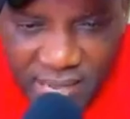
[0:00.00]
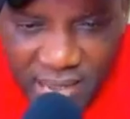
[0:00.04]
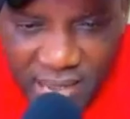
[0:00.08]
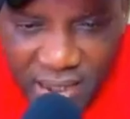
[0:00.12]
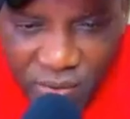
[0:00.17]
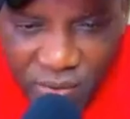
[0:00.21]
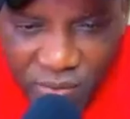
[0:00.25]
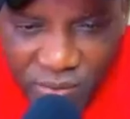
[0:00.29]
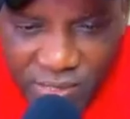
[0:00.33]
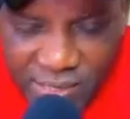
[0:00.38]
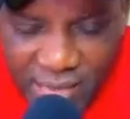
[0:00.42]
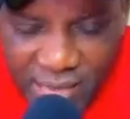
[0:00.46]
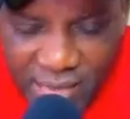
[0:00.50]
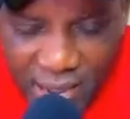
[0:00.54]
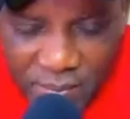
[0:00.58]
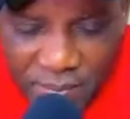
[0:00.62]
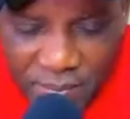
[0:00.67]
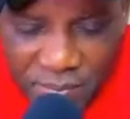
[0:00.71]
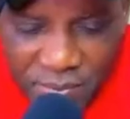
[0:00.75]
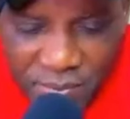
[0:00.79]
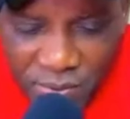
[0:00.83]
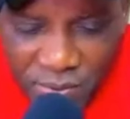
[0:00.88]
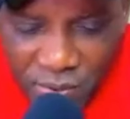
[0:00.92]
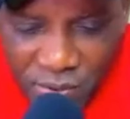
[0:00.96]
I will
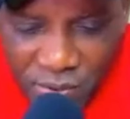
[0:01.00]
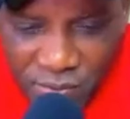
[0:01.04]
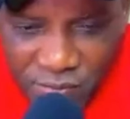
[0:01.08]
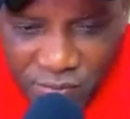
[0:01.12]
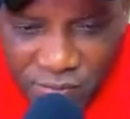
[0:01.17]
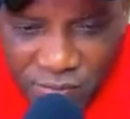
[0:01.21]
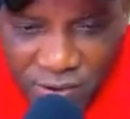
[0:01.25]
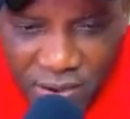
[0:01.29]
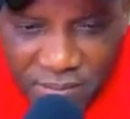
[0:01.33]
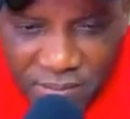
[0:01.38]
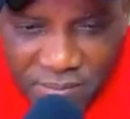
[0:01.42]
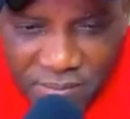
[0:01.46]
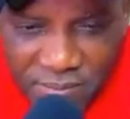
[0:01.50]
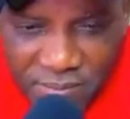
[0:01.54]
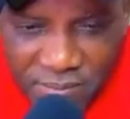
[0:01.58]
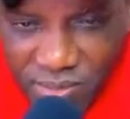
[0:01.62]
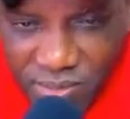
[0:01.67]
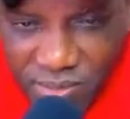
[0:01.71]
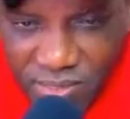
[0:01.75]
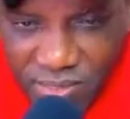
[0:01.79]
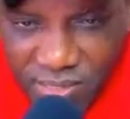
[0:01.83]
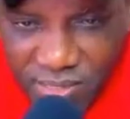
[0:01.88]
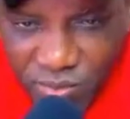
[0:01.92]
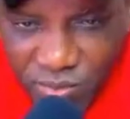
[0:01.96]
tap confirm.
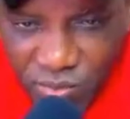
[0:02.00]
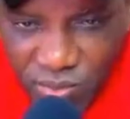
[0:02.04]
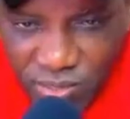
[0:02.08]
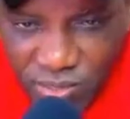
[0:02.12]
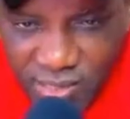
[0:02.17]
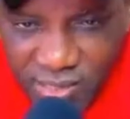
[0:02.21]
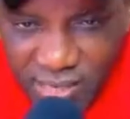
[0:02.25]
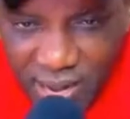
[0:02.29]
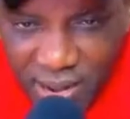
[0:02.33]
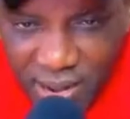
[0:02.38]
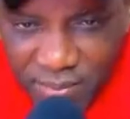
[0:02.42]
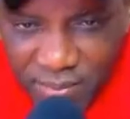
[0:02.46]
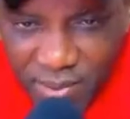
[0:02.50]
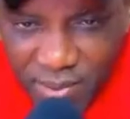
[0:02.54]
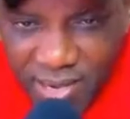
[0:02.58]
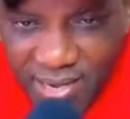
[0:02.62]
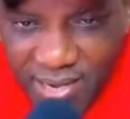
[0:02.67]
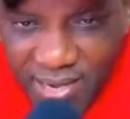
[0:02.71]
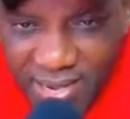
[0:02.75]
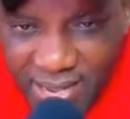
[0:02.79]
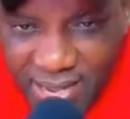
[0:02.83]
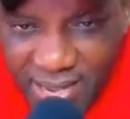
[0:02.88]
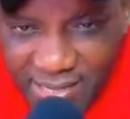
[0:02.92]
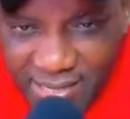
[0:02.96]
The good thing
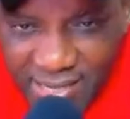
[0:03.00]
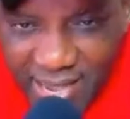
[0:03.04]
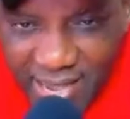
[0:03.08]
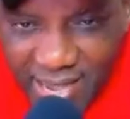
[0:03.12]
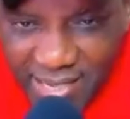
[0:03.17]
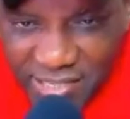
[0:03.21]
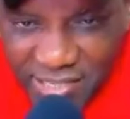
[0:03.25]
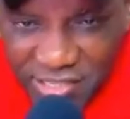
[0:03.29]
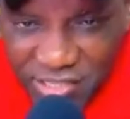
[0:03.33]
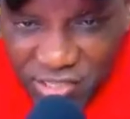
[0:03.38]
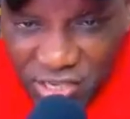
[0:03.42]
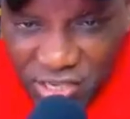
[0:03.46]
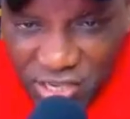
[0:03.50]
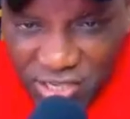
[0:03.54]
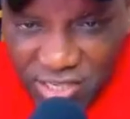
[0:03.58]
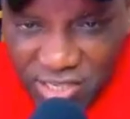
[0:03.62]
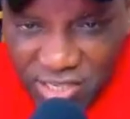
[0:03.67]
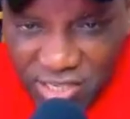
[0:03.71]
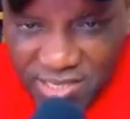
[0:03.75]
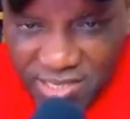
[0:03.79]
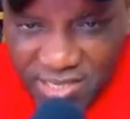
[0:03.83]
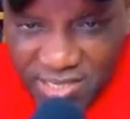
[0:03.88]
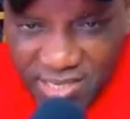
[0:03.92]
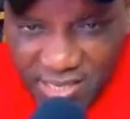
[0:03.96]
about Gate
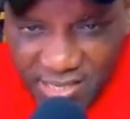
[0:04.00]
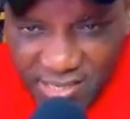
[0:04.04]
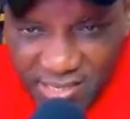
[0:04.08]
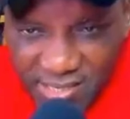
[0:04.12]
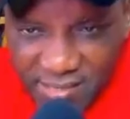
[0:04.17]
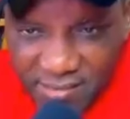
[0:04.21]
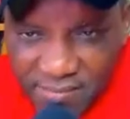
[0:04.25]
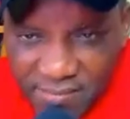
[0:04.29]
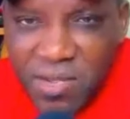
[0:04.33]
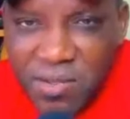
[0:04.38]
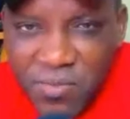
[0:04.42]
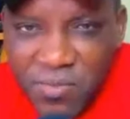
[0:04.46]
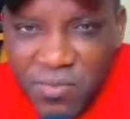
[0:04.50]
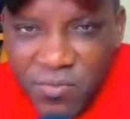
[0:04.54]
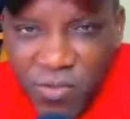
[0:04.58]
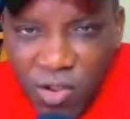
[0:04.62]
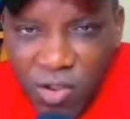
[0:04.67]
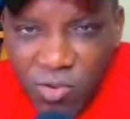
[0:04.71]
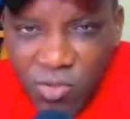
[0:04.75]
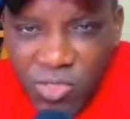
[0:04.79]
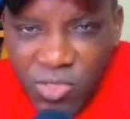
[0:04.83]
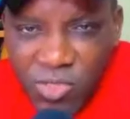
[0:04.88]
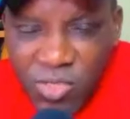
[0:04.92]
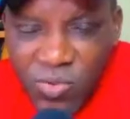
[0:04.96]
Exchange is this:
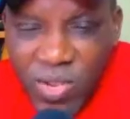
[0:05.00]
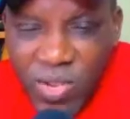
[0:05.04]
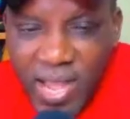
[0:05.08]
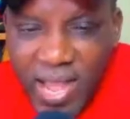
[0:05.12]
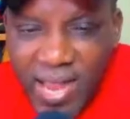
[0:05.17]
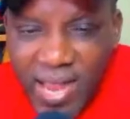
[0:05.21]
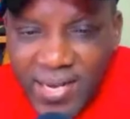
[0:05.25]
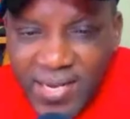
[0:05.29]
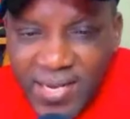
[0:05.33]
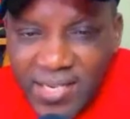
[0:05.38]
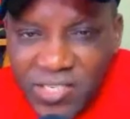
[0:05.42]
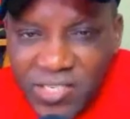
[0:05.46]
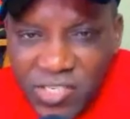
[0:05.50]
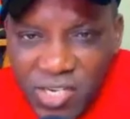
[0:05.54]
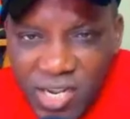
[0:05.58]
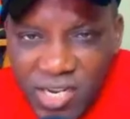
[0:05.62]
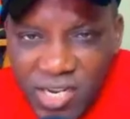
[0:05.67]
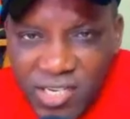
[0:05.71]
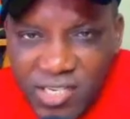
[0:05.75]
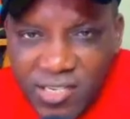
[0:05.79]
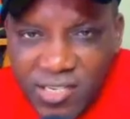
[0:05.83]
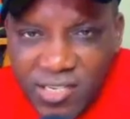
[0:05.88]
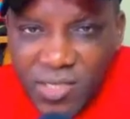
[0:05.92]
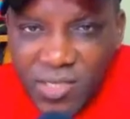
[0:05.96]
before you do any
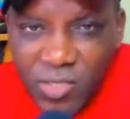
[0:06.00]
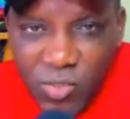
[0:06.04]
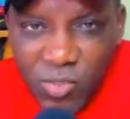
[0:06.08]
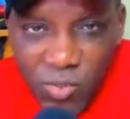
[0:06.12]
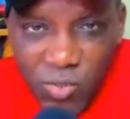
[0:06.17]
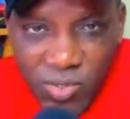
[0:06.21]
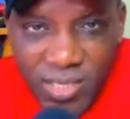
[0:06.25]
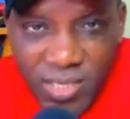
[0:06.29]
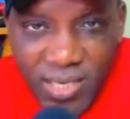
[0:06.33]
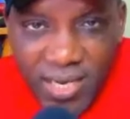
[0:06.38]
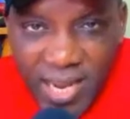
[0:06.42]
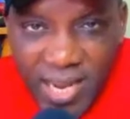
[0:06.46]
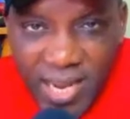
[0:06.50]
trade using